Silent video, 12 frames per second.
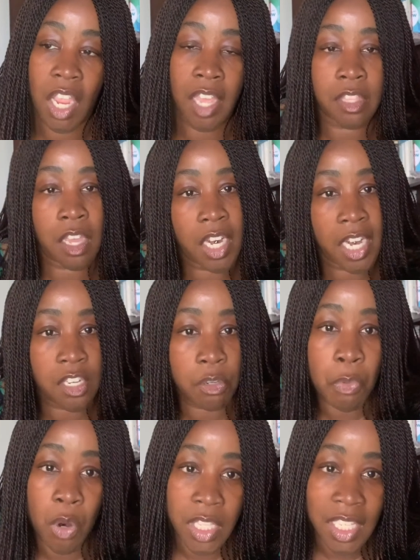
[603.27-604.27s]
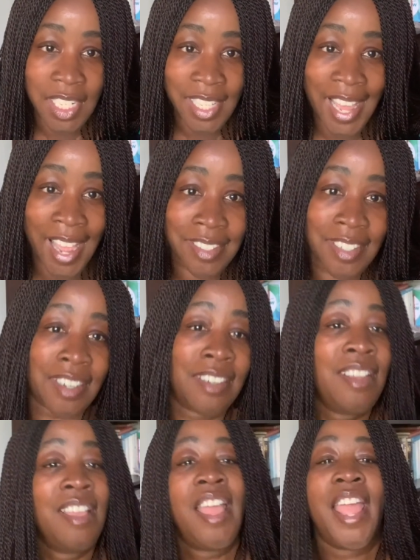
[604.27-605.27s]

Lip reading: I thought I knew more than the doctor.